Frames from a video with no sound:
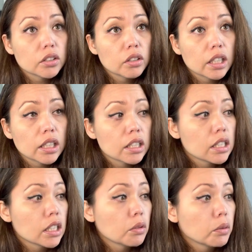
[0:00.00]
Okay, let's
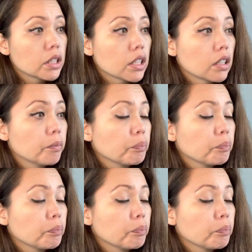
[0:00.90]
see what we did.